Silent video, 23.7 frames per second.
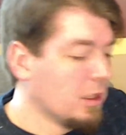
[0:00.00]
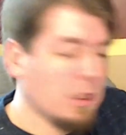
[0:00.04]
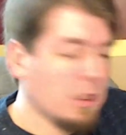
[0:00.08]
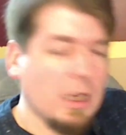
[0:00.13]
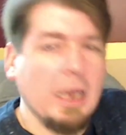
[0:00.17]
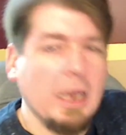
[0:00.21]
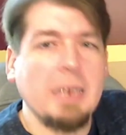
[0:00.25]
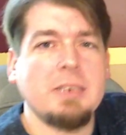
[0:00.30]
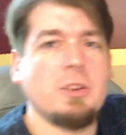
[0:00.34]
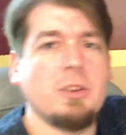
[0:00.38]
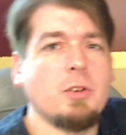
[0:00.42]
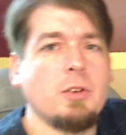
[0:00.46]

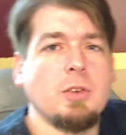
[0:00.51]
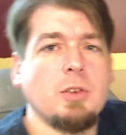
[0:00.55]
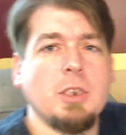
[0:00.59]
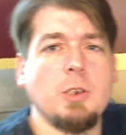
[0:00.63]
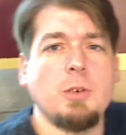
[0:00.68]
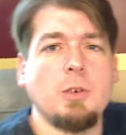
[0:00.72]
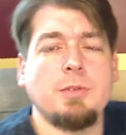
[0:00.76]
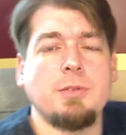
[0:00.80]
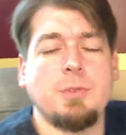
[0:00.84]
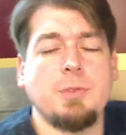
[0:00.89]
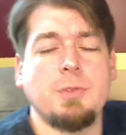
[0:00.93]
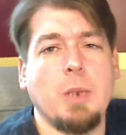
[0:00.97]
I don't
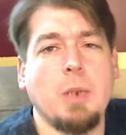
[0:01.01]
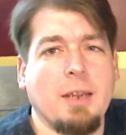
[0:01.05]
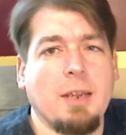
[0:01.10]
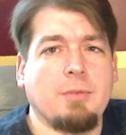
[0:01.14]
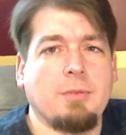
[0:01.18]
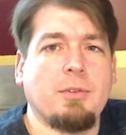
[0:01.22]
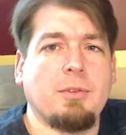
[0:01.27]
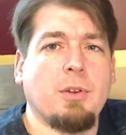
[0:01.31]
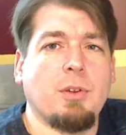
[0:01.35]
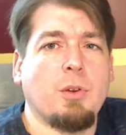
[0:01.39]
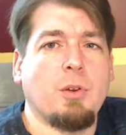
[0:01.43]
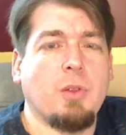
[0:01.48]
know if you have
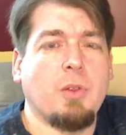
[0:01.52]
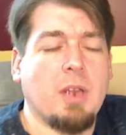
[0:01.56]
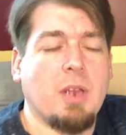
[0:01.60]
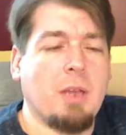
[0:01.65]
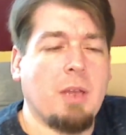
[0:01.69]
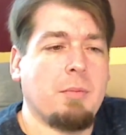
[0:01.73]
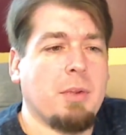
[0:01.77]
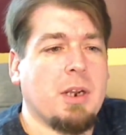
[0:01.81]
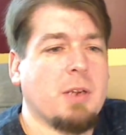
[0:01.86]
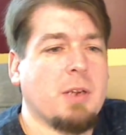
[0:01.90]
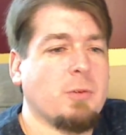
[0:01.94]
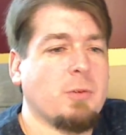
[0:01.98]
to do that,
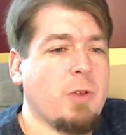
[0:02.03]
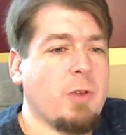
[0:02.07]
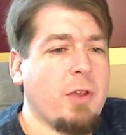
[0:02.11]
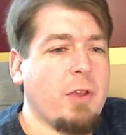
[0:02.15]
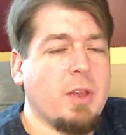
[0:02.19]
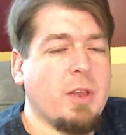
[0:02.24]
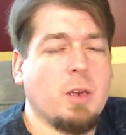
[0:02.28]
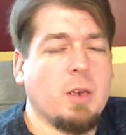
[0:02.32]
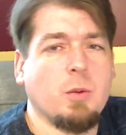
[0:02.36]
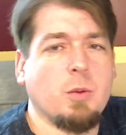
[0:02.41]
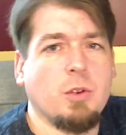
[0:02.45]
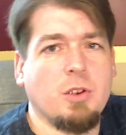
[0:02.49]
but I read
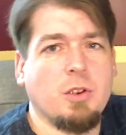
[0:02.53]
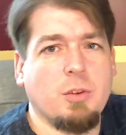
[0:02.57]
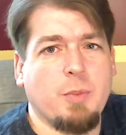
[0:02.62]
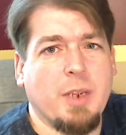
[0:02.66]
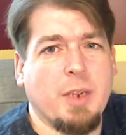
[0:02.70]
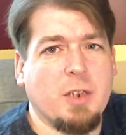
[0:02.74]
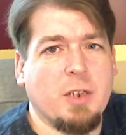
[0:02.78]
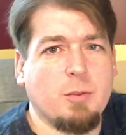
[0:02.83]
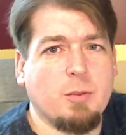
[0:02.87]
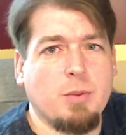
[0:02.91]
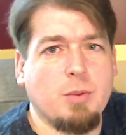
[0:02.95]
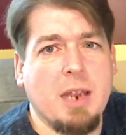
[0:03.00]
that it was the
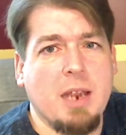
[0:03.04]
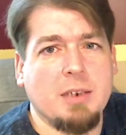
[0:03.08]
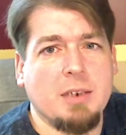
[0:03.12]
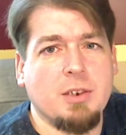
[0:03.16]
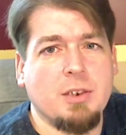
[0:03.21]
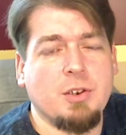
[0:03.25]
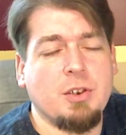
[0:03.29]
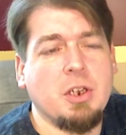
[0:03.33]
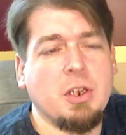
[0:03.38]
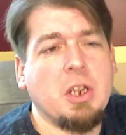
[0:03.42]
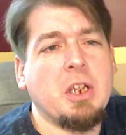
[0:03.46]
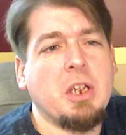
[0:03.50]
best
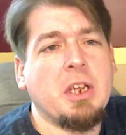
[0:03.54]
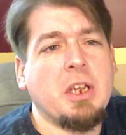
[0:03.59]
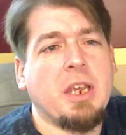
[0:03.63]
practice.